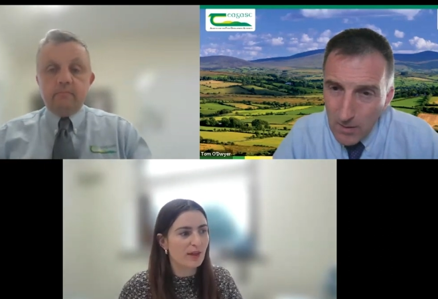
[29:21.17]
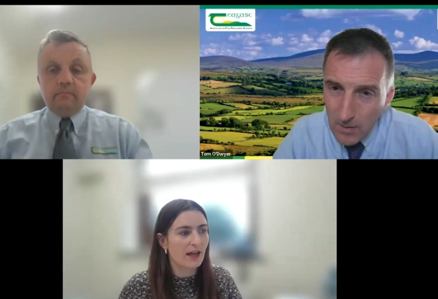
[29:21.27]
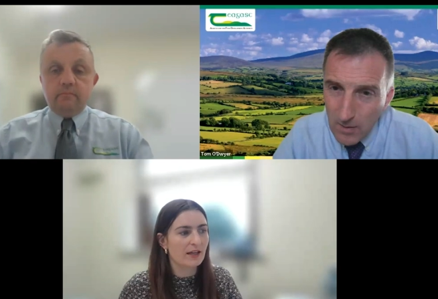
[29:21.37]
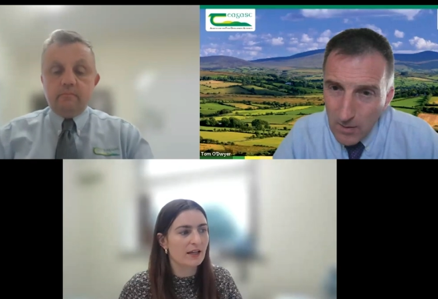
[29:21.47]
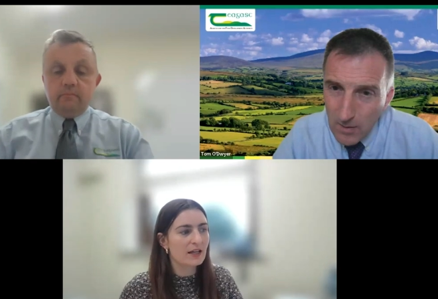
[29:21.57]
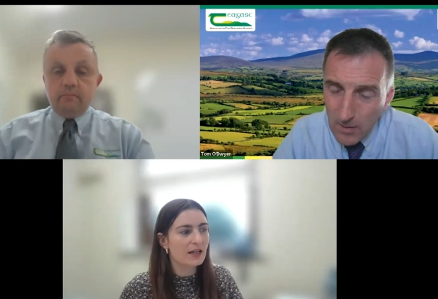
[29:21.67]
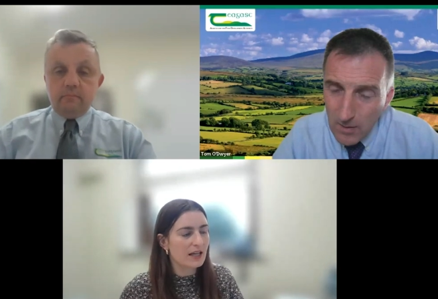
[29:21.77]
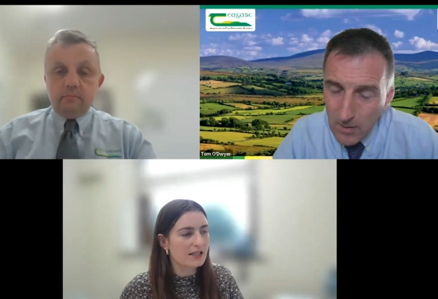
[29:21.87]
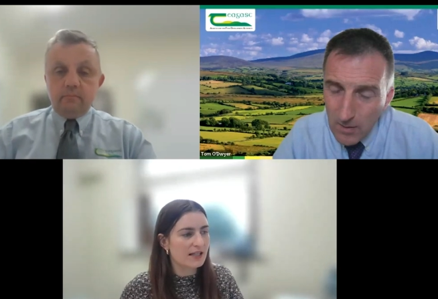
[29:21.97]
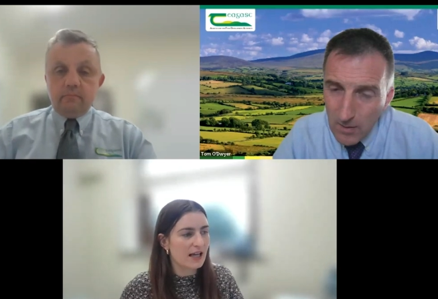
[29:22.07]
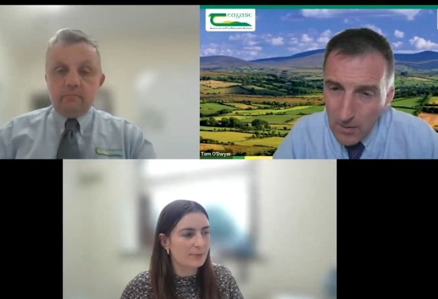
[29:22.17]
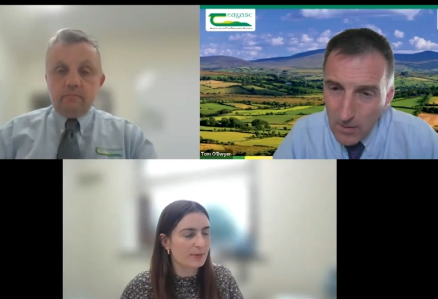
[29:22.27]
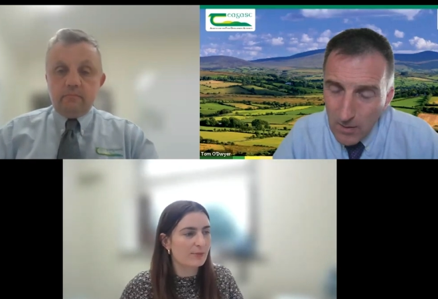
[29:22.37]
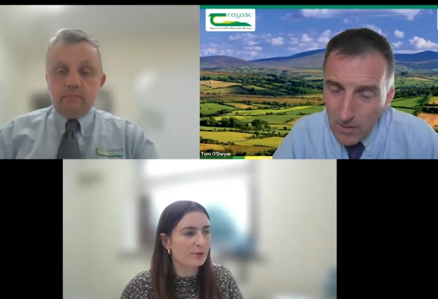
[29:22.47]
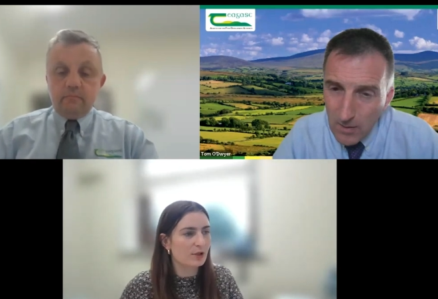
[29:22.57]
Speaker 1: then is that
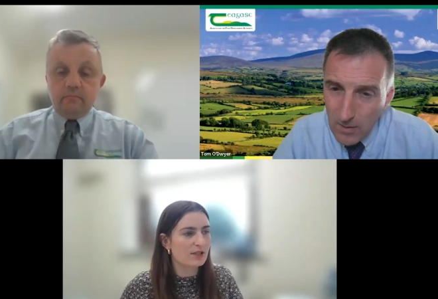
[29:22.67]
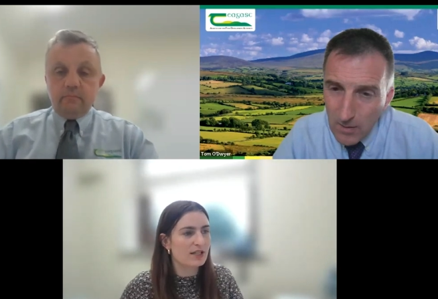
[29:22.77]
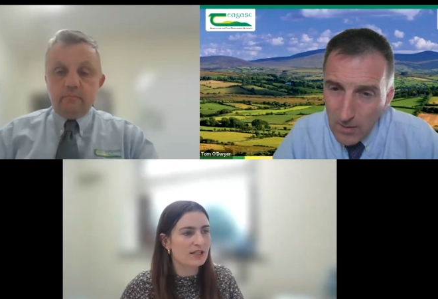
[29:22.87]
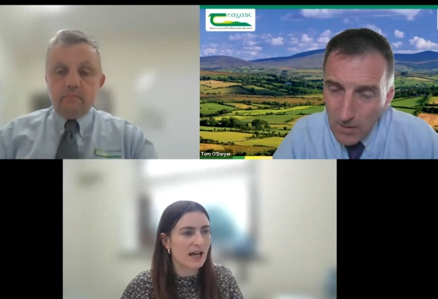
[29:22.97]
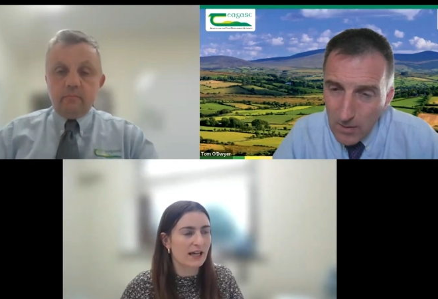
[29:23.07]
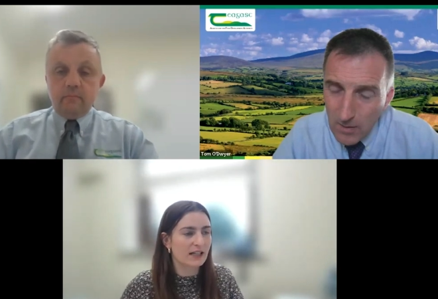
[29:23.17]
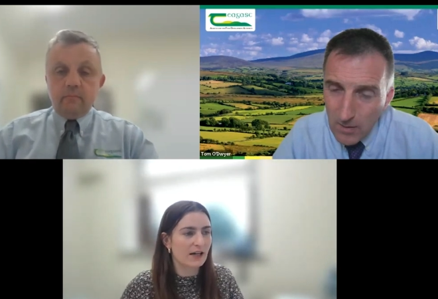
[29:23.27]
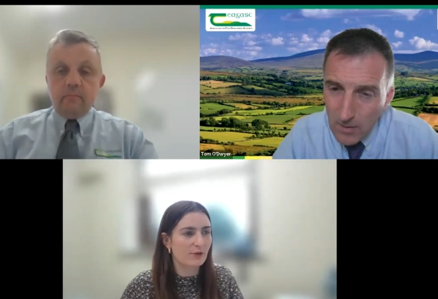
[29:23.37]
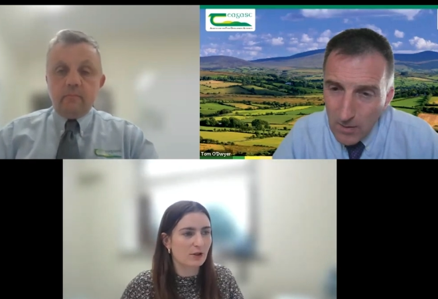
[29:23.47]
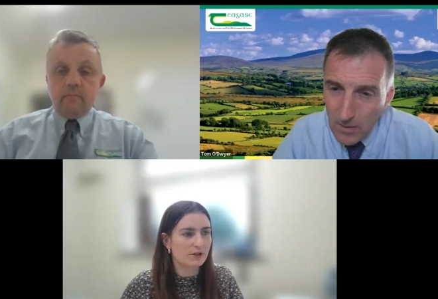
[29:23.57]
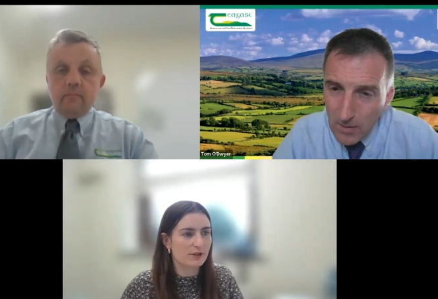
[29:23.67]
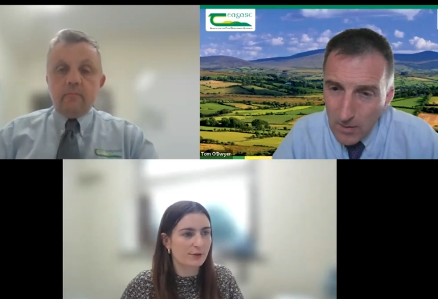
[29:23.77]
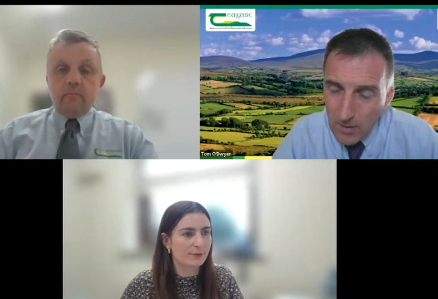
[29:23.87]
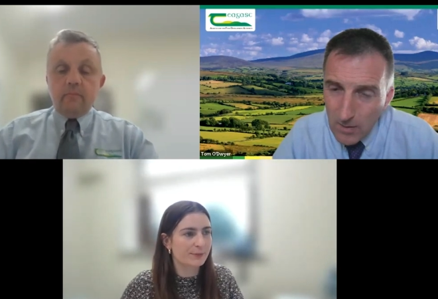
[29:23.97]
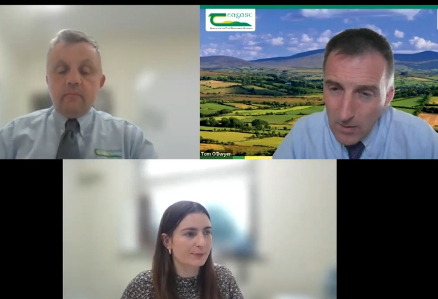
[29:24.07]
being pulled into AgNav
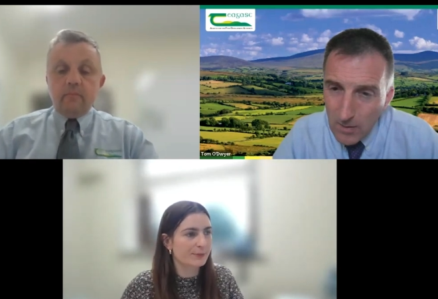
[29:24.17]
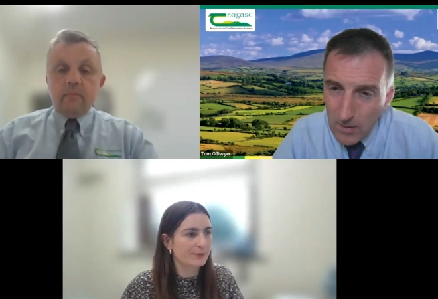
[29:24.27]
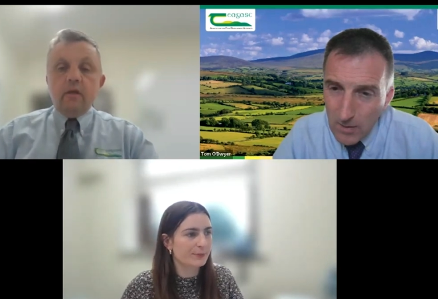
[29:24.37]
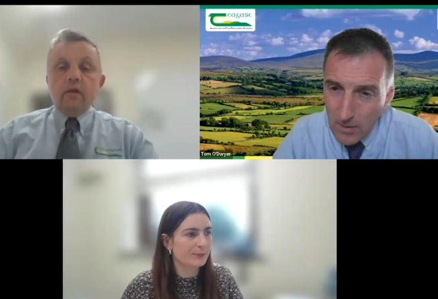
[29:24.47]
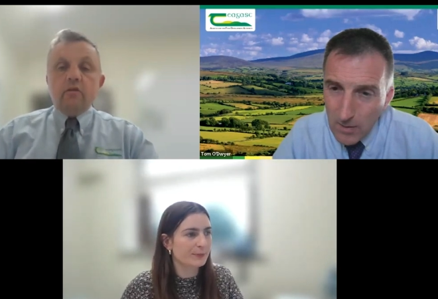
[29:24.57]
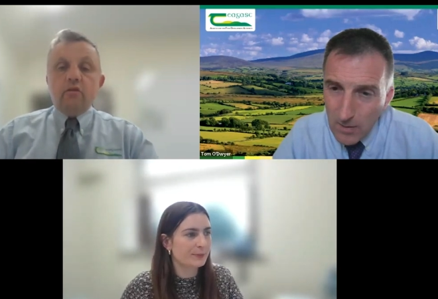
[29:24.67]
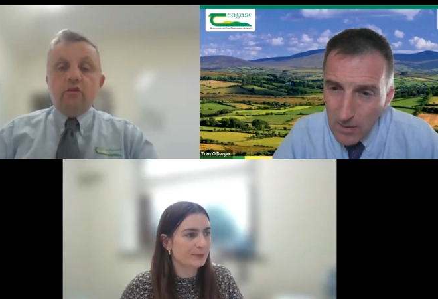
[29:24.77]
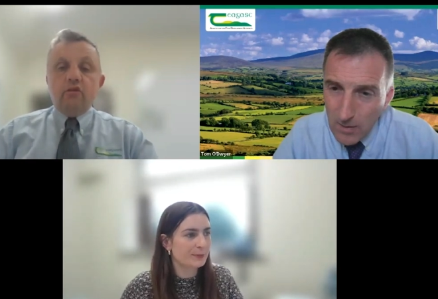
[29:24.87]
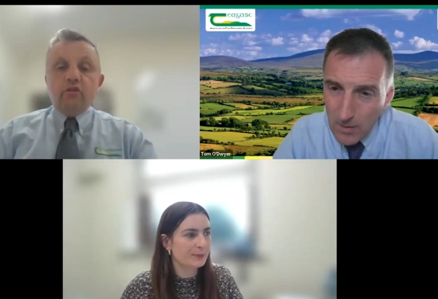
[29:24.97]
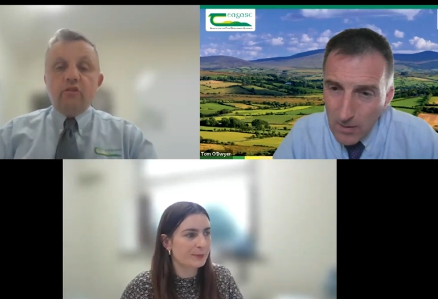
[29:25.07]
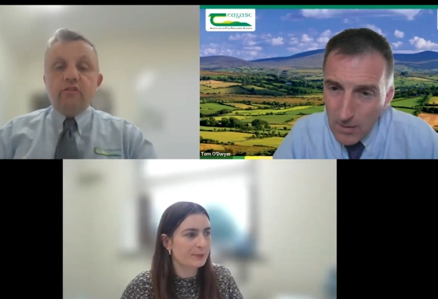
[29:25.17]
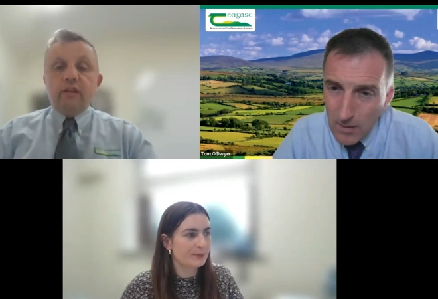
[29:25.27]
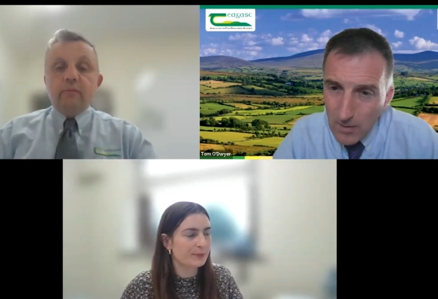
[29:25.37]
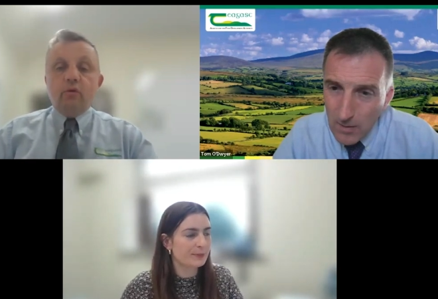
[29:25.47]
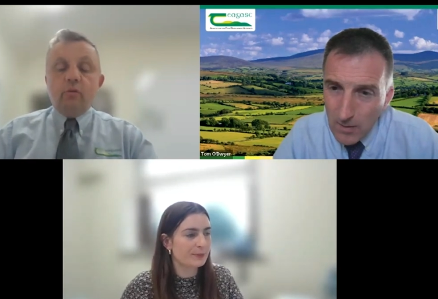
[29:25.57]
also?
Speaker 2: So just
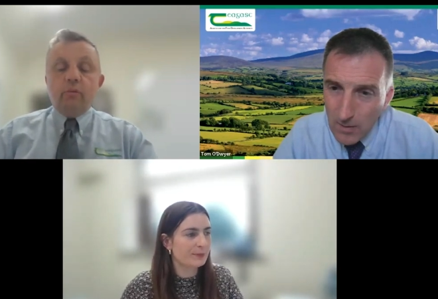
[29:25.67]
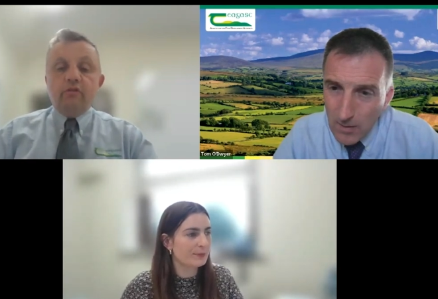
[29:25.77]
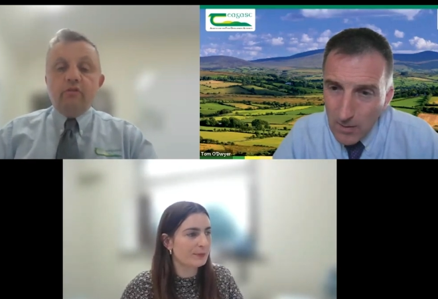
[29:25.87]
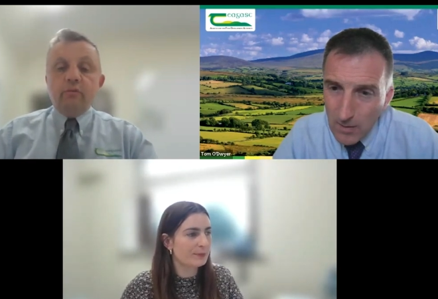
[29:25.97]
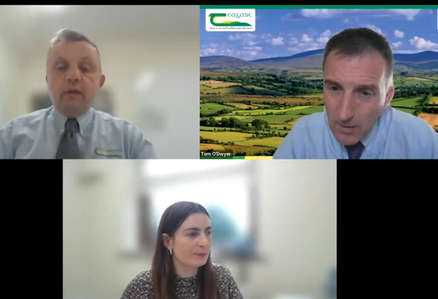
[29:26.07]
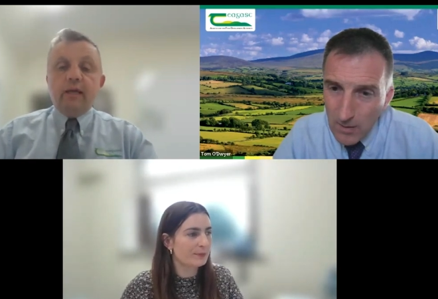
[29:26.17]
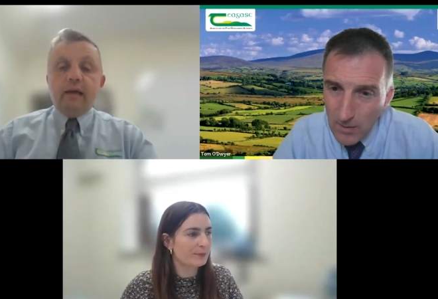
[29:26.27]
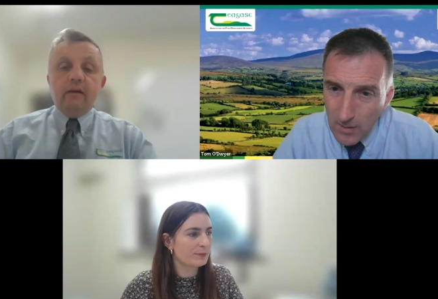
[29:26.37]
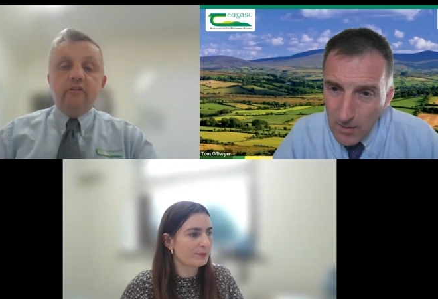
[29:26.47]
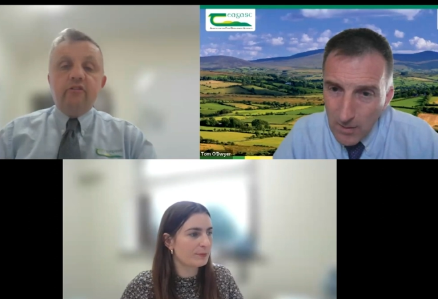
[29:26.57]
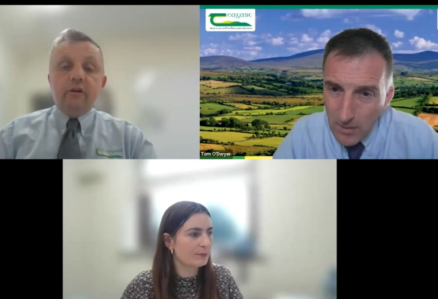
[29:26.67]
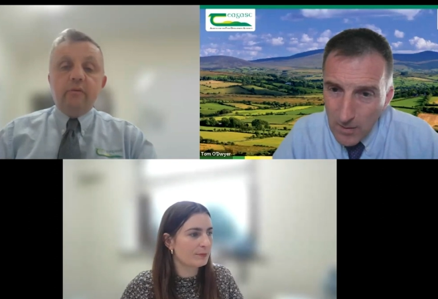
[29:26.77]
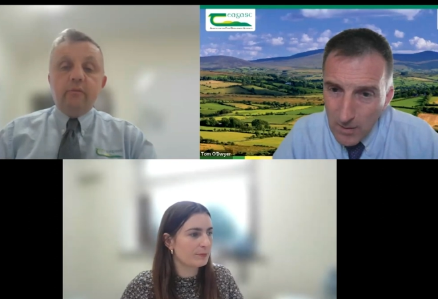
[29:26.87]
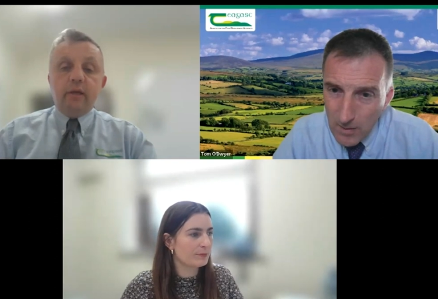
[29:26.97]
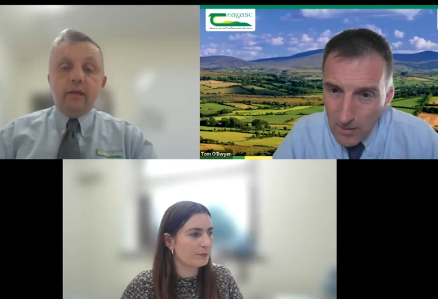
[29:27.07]
at the moment, we can't
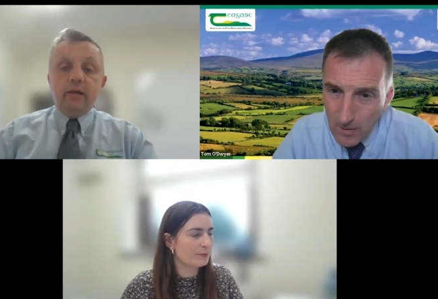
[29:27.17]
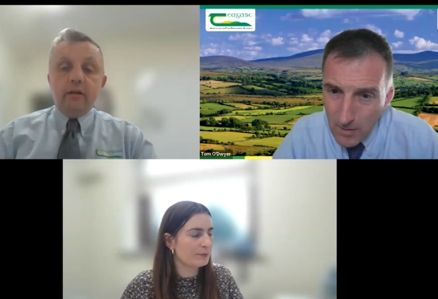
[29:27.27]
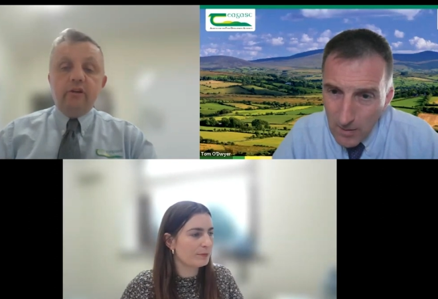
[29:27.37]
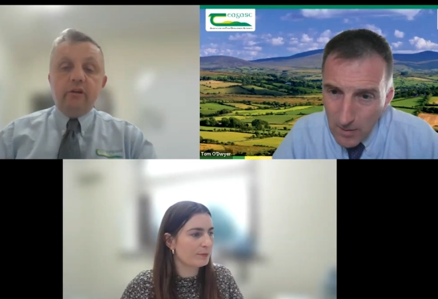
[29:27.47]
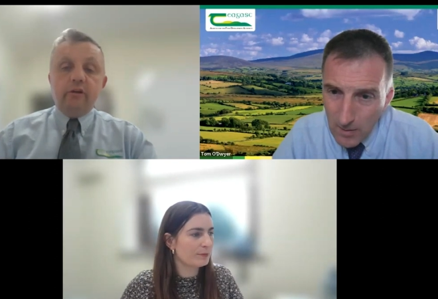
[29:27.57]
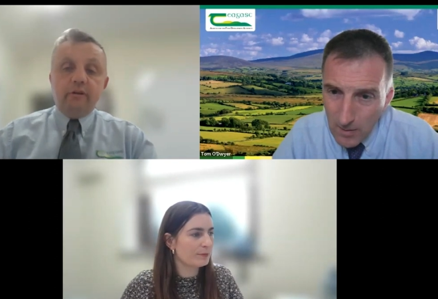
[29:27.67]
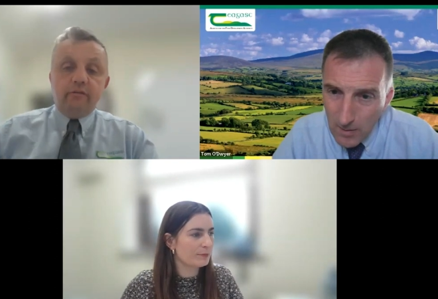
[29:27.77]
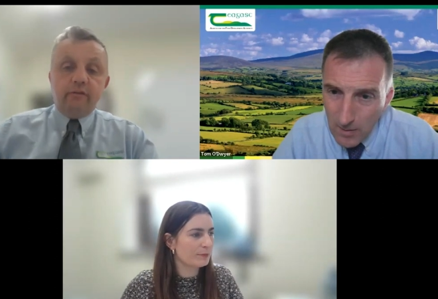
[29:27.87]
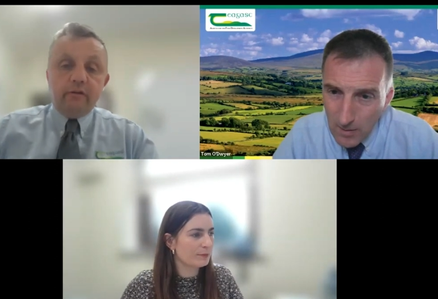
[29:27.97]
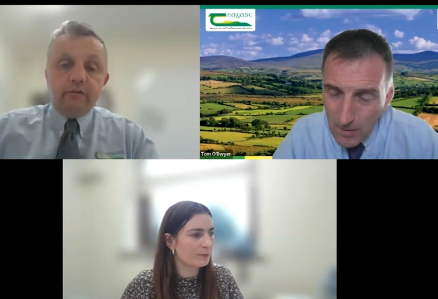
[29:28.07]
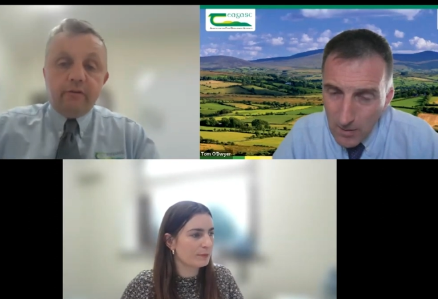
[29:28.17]
generate, we cannot generate a figure